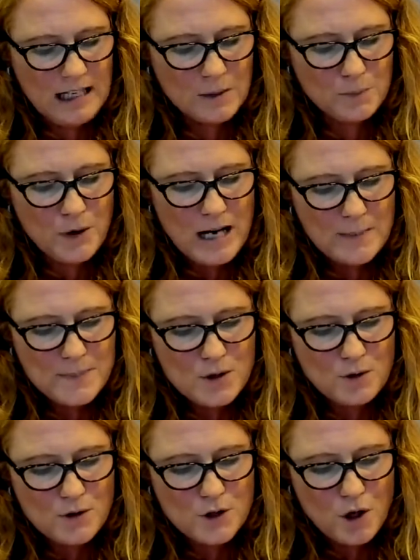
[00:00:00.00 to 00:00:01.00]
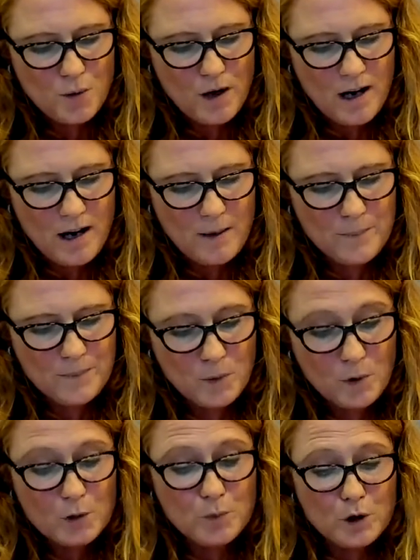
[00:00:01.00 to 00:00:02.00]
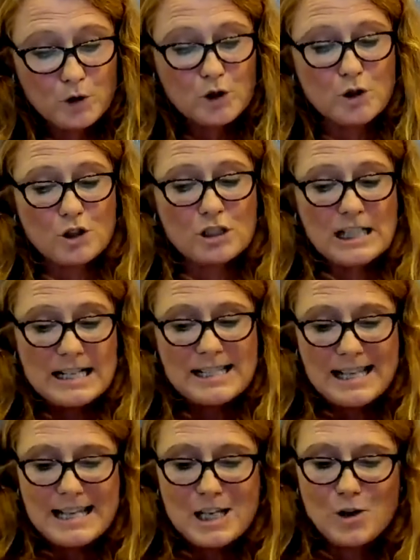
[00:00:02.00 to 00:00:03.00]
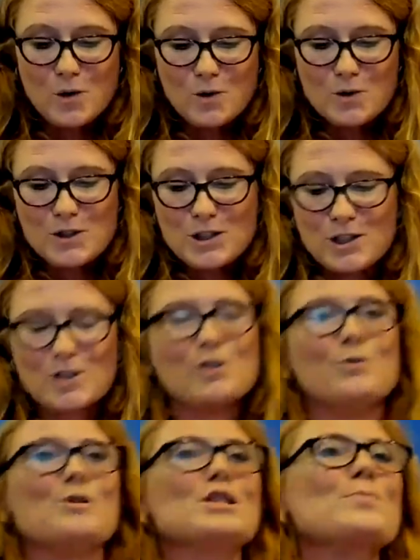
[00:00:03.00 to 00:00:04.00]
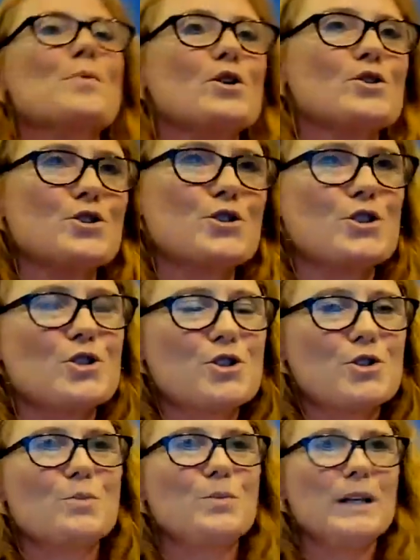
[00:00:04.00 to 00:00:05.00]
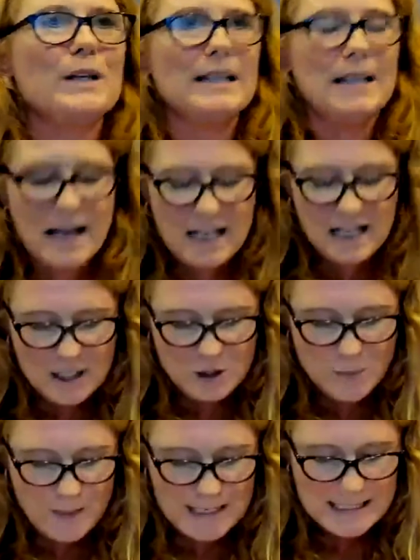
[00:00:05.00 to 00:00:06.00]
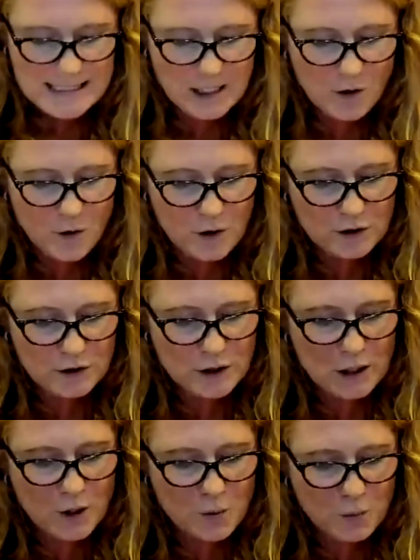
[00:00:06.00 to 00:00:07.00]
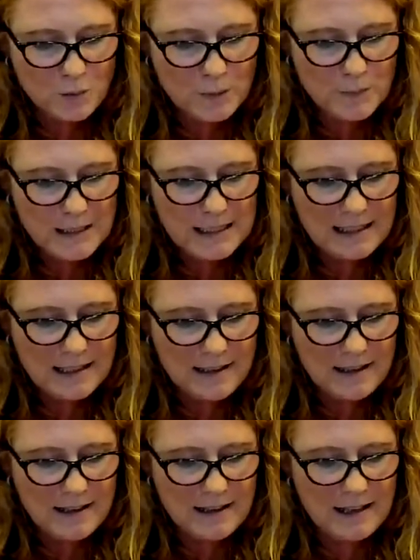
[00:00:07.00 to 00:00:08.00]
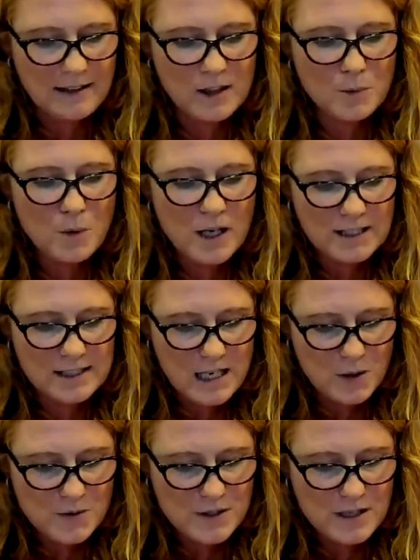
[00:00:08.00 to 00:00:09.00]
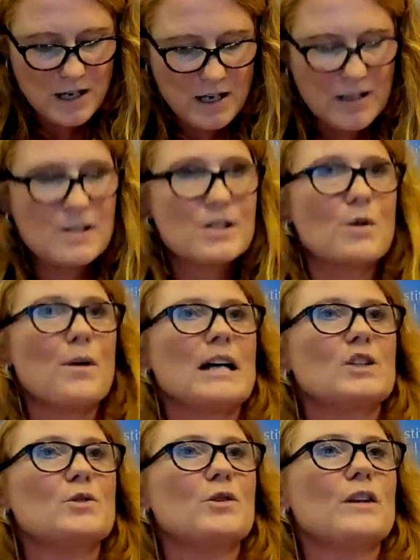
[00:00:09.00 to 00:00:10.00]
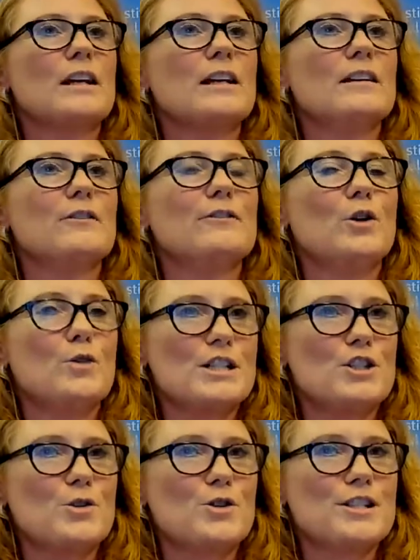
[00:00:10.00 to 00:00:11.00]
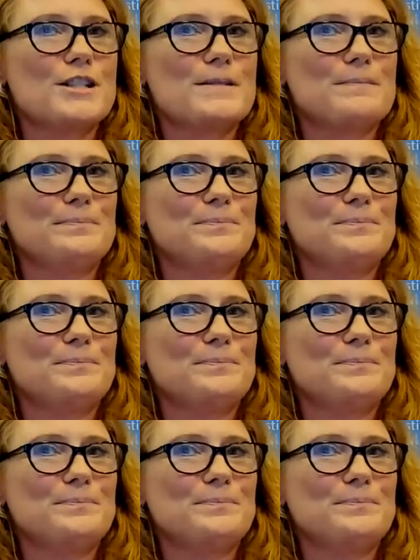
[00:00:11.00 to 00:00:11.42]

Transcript: And perhaps also, what would you suggest the EU's response should be, depending on who will be in the White House? So, Andrew, the floor is yours.